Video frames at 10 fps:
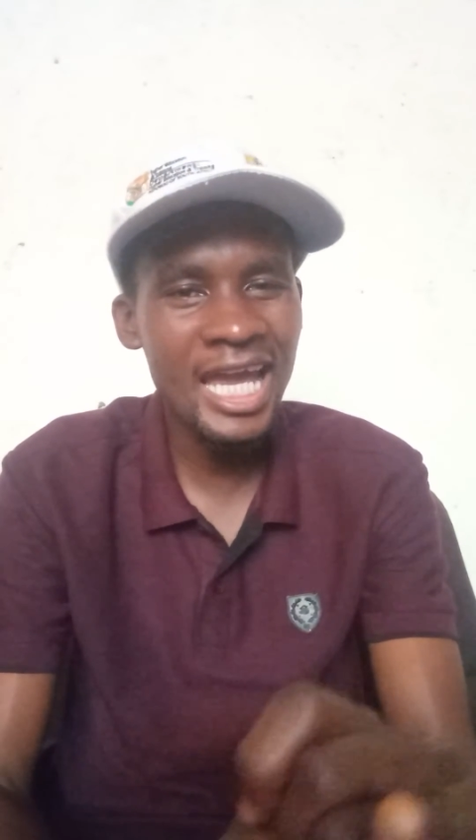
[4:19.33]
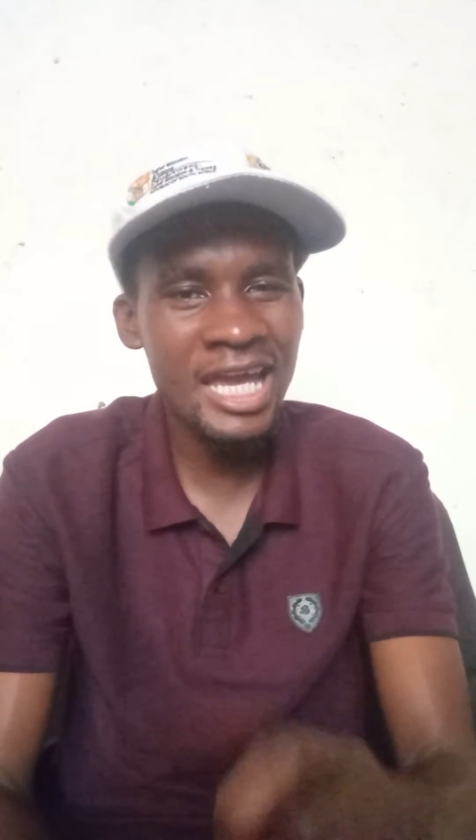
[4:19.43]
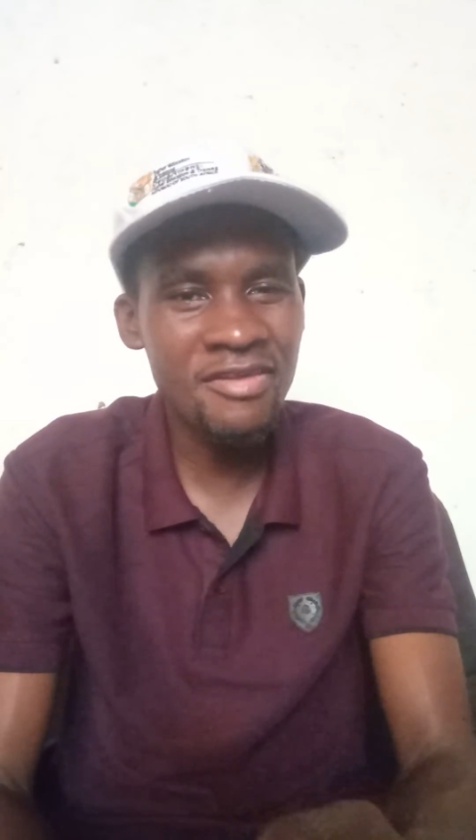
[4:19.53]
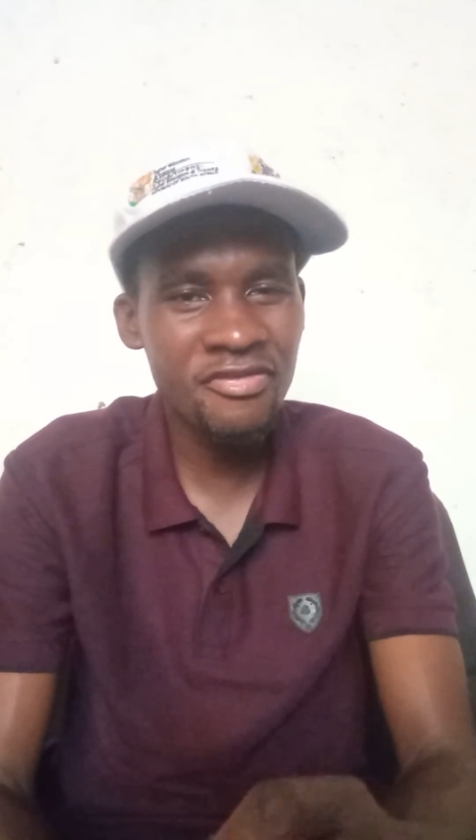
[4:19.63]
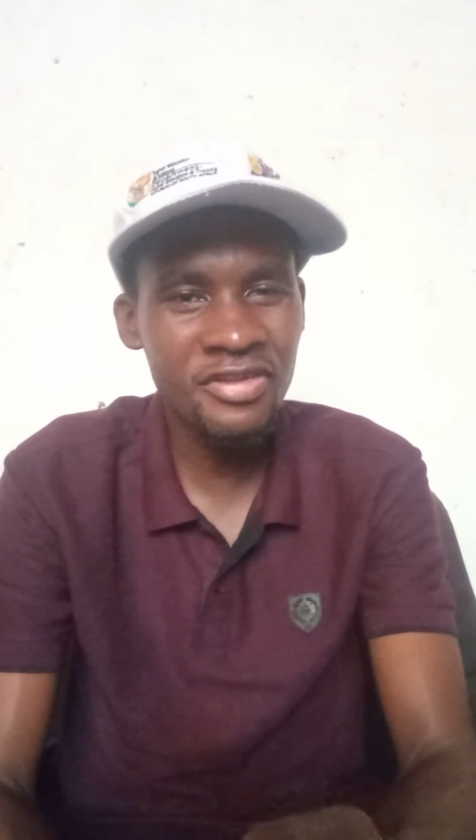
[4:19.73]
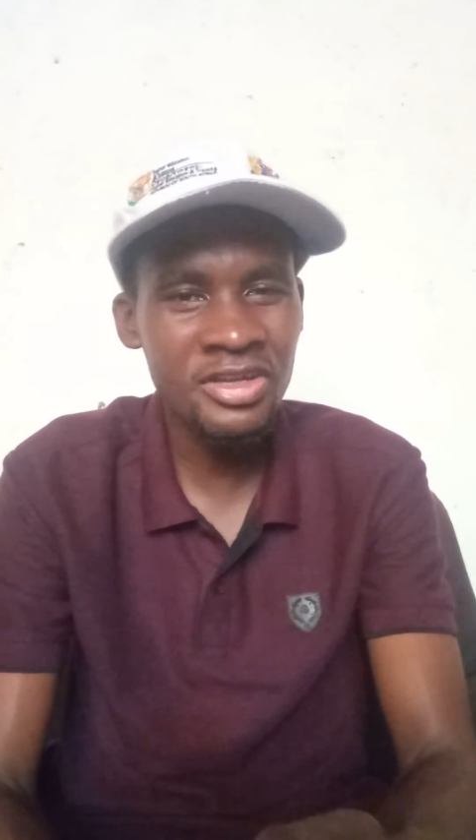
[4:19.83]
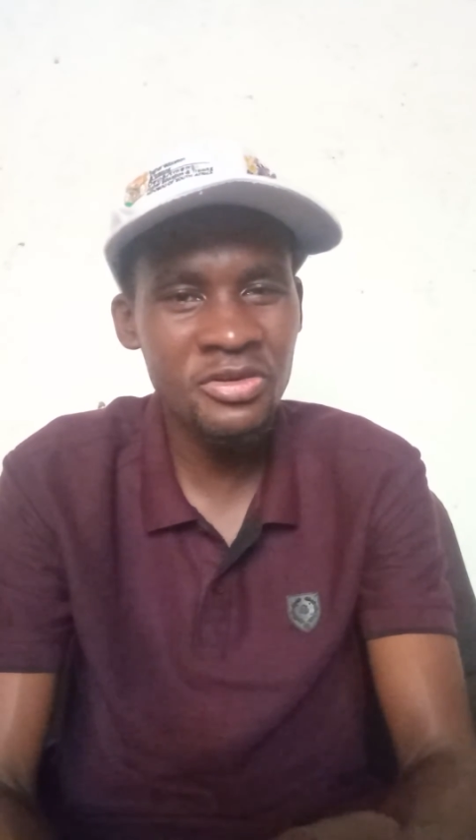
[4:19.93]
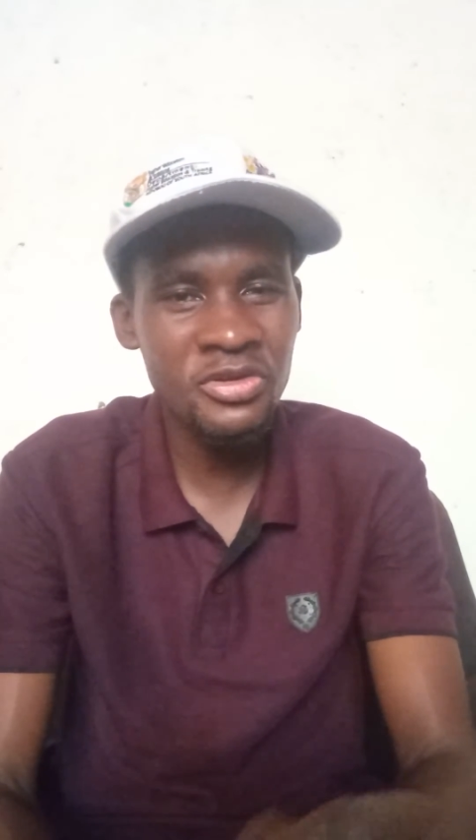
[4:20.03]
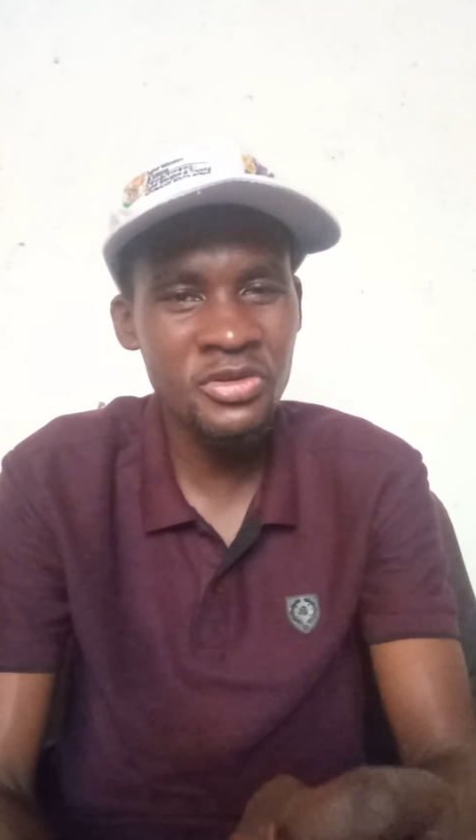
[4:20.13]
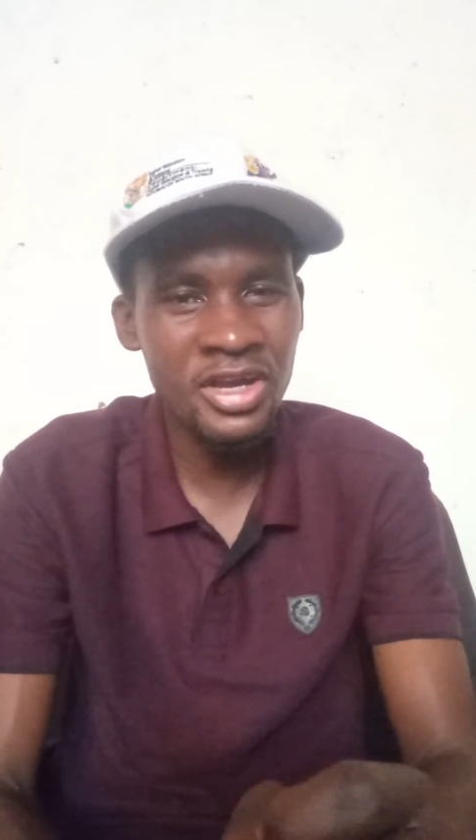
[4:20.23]
EFI,
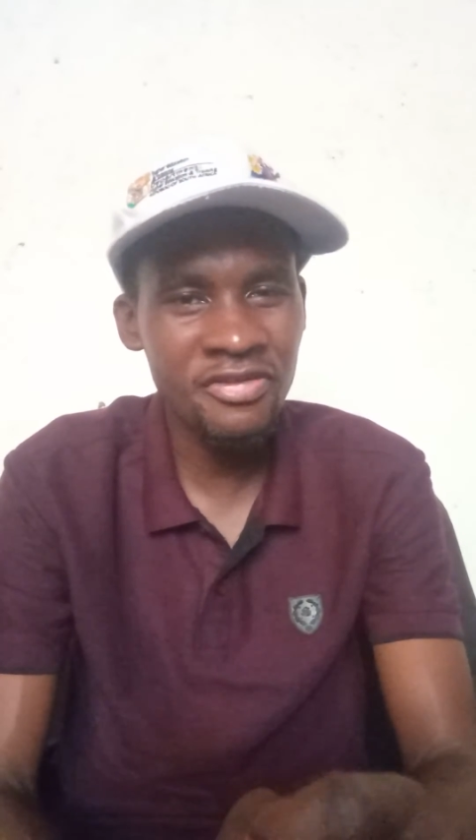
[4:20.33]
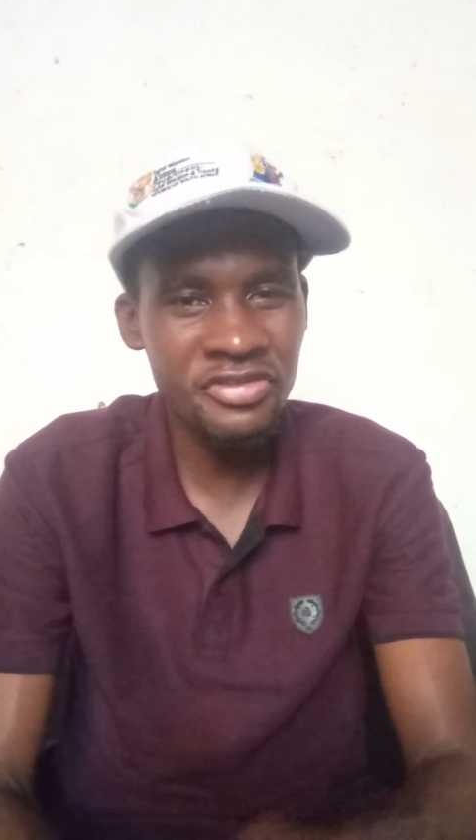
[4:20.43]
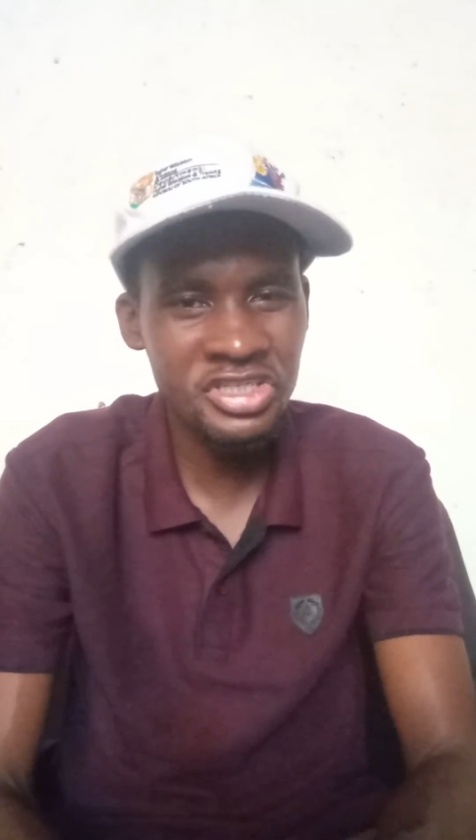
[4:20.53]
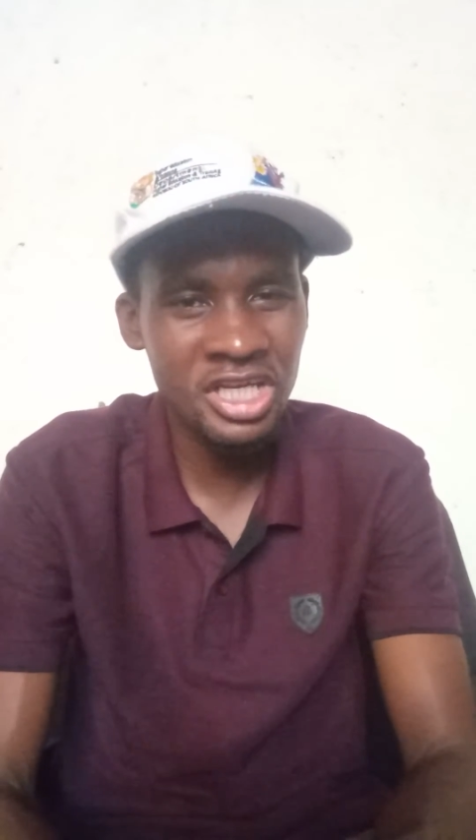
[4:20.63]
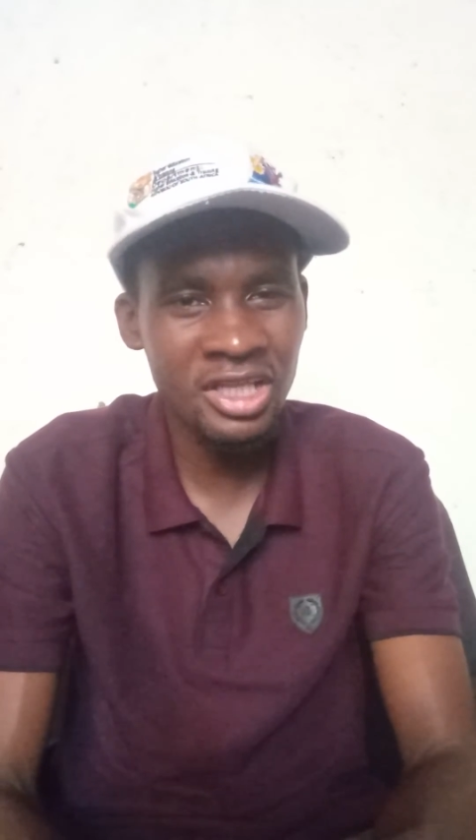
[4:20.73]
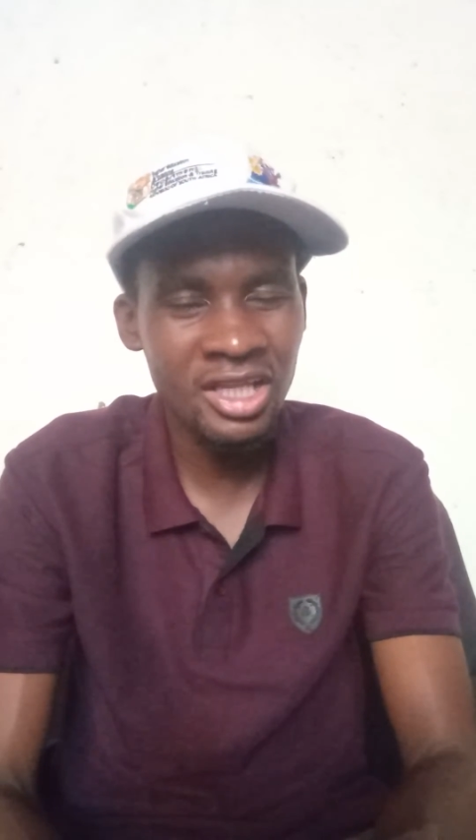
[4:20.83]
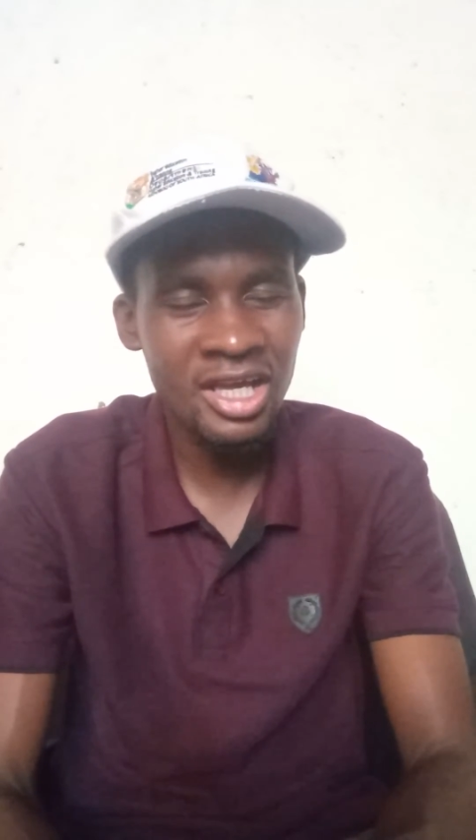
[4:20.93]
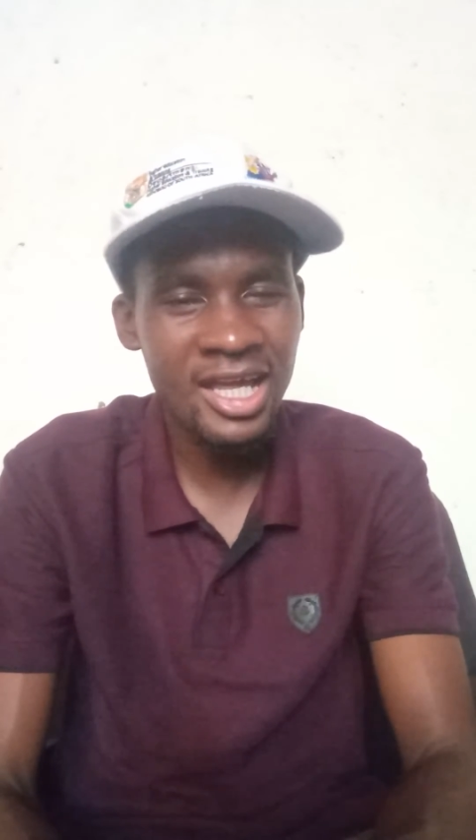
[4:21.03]
official